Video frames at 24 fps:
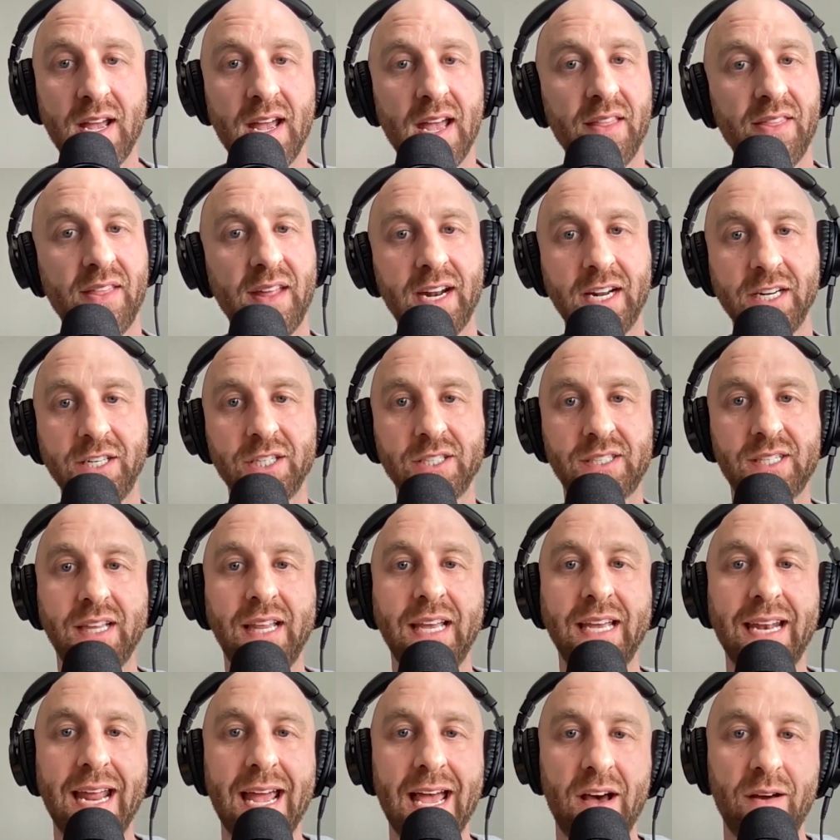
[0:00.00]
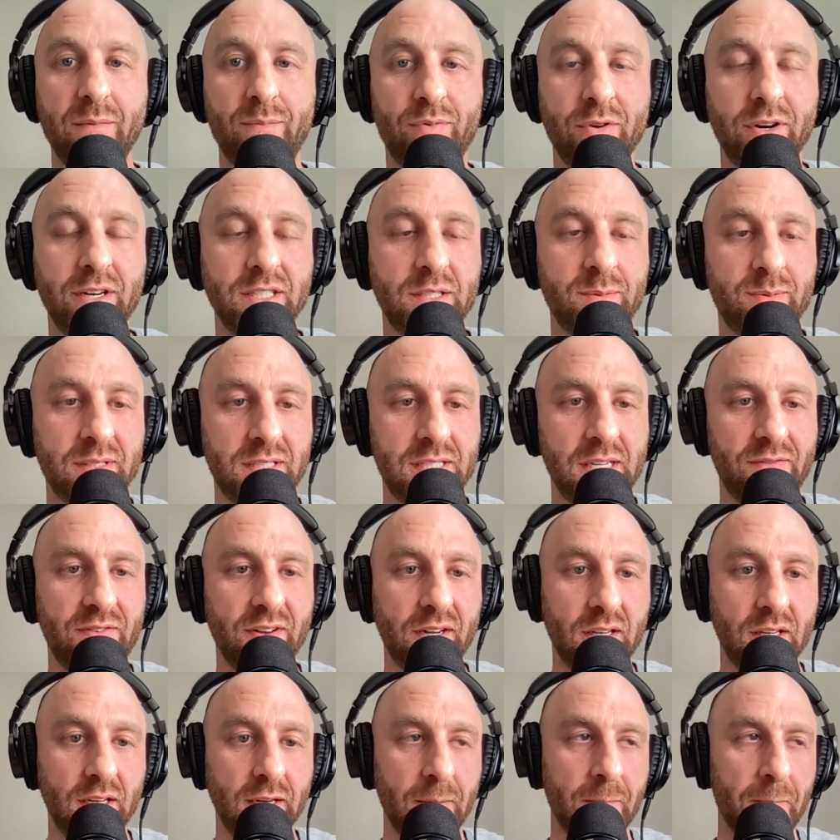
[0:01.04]
And then I just laid out pretty
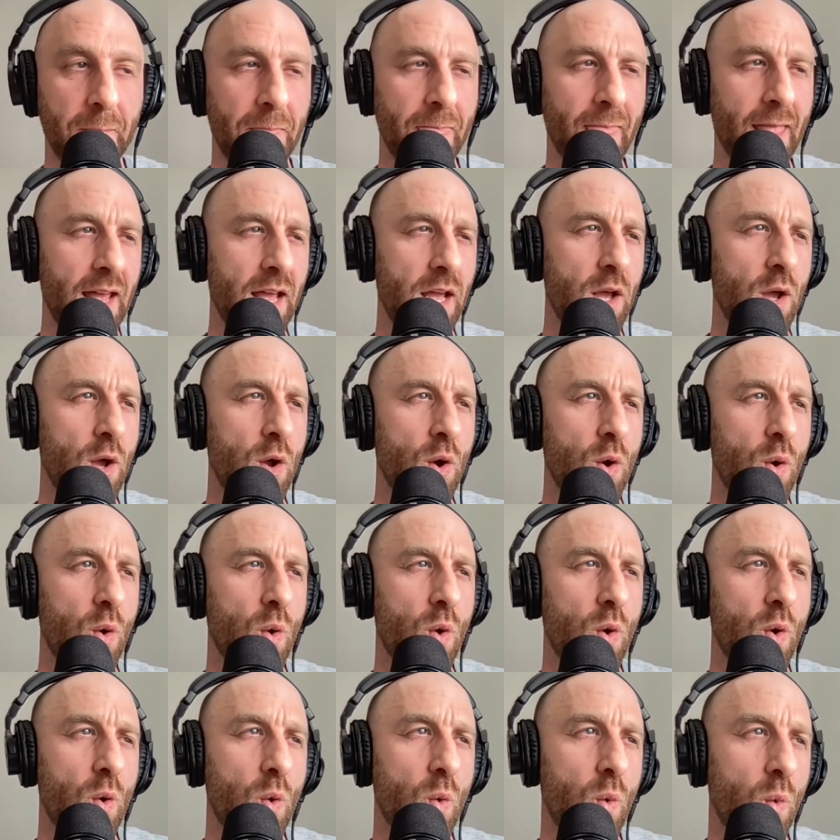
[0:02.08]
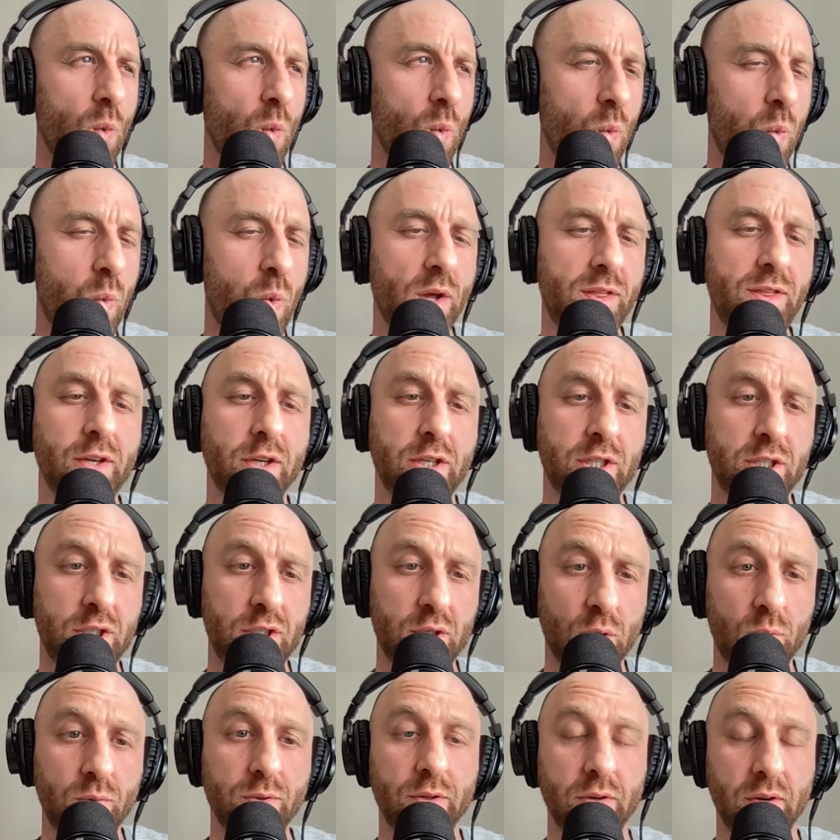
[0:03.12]
specifically what the
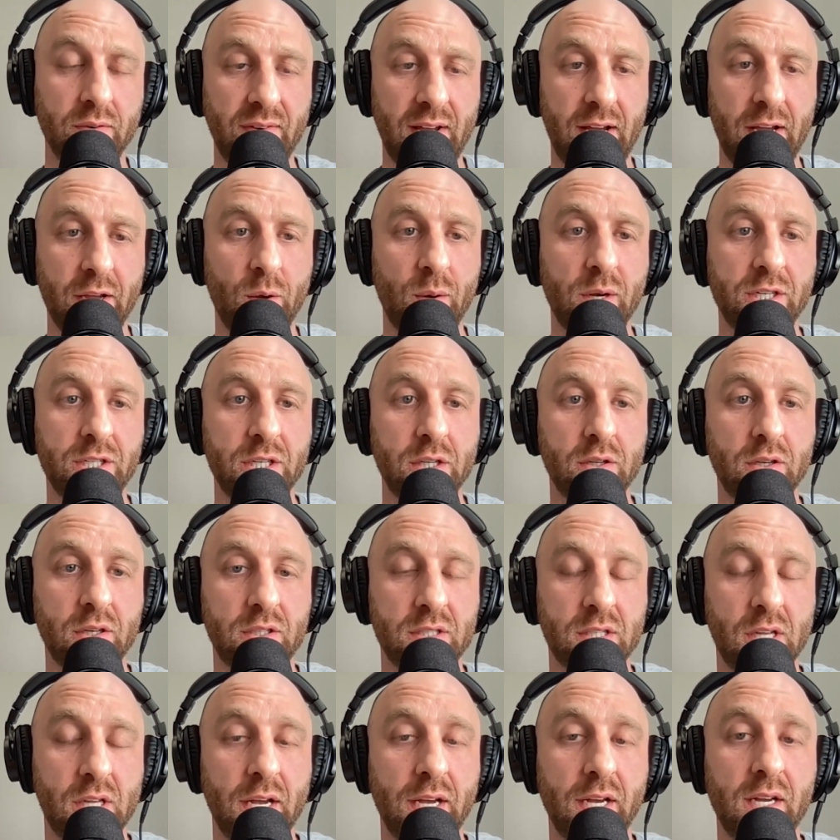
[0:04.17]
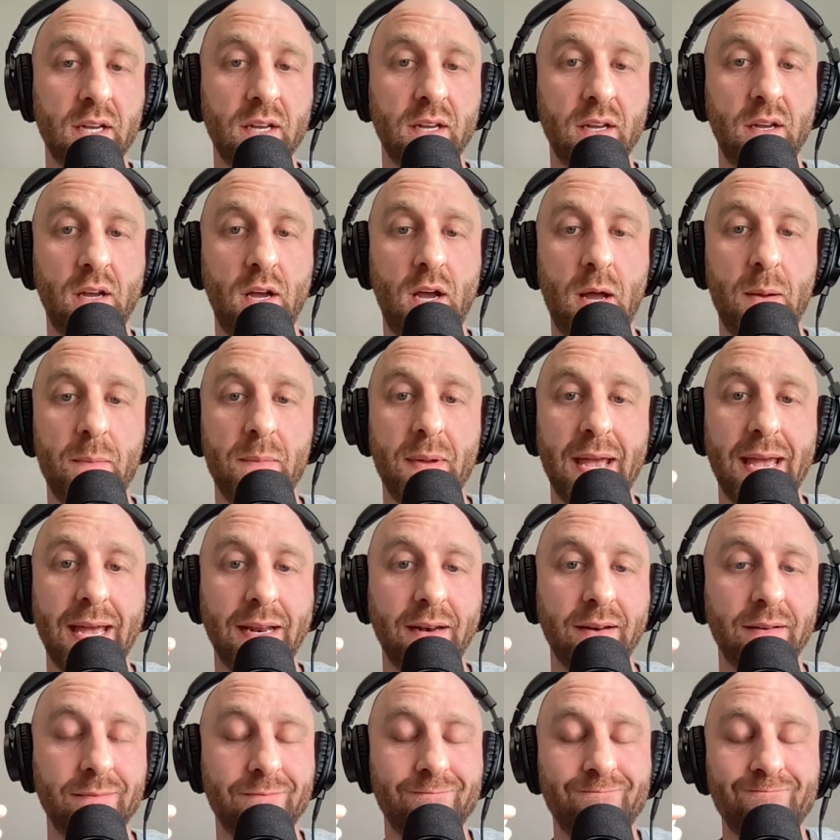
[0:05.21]
shoulder evaluation looks like,
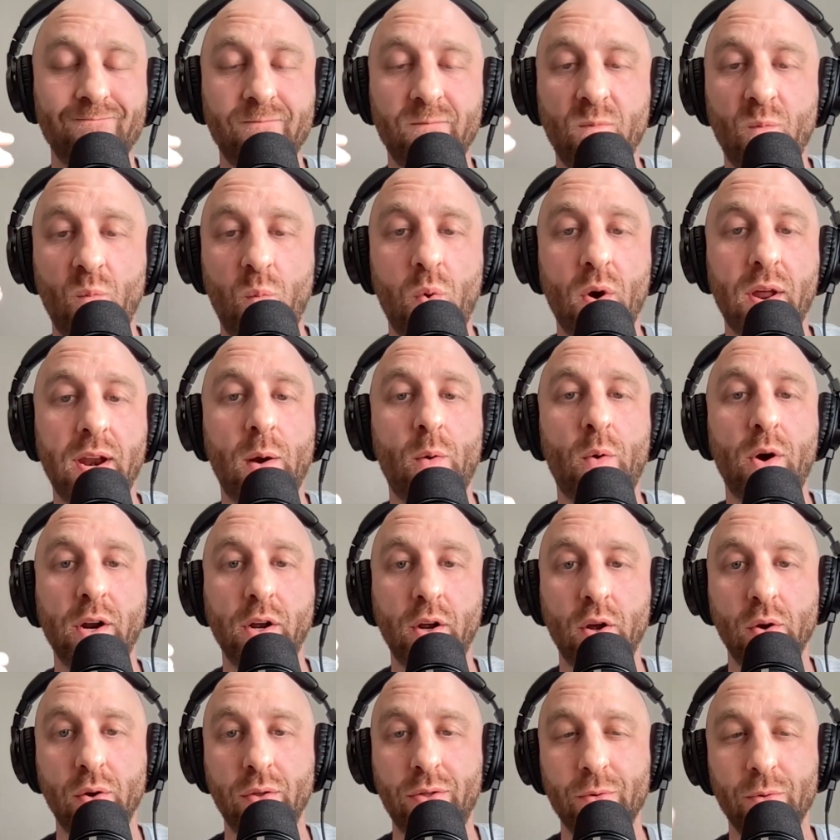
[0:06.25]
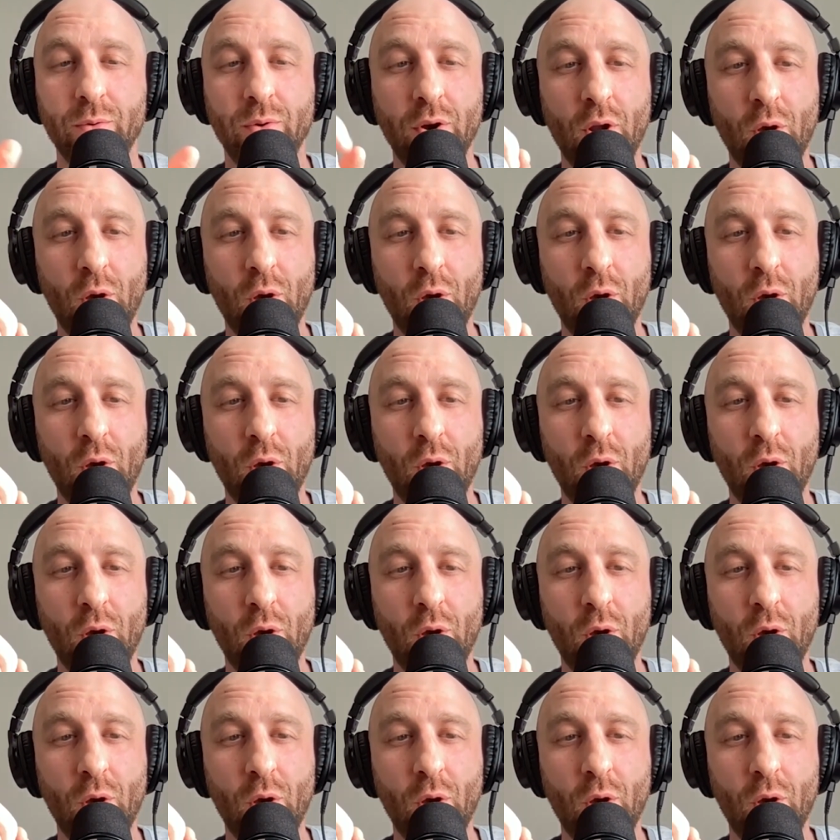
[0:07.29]
and what I want to go through.